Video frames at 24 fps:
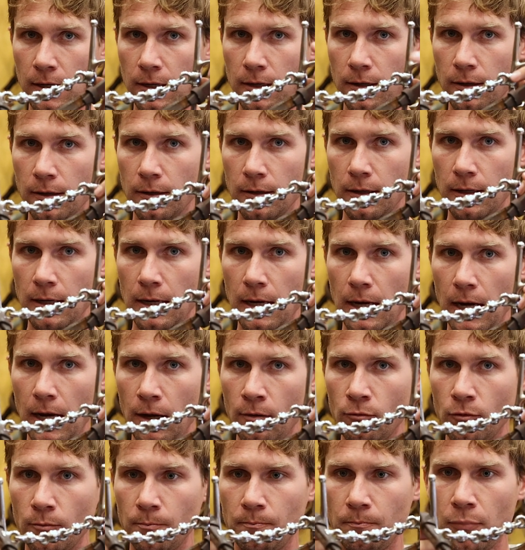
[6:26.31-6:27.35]
here,
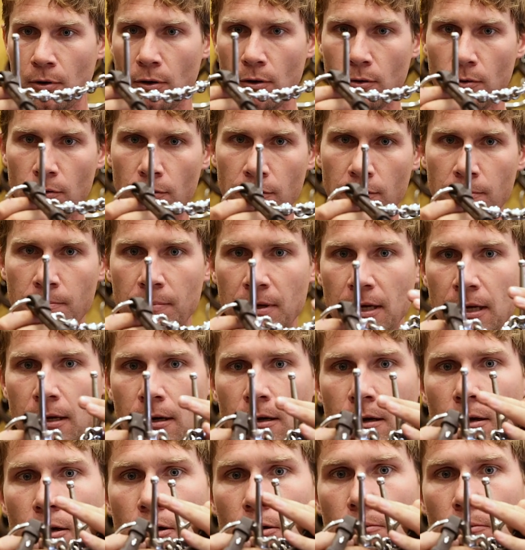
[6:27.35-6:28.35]
it will pull the bit,